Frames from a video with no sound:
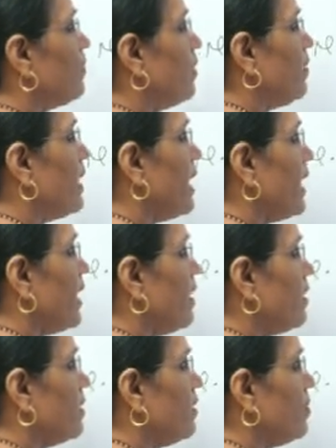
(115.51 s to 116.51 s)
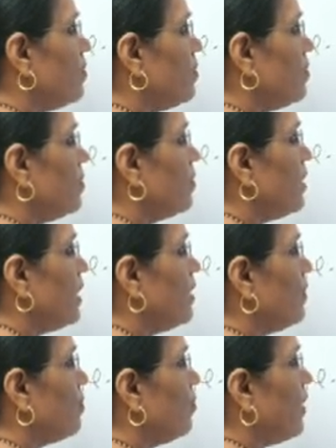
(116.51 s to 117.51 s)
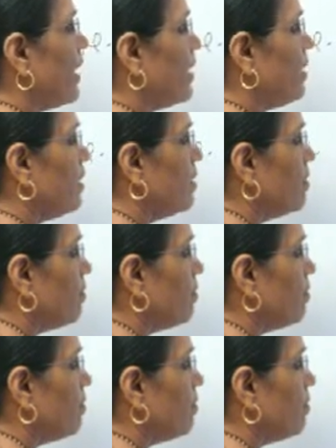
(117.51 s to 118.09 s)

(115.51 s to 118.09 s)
we will get 2 into 1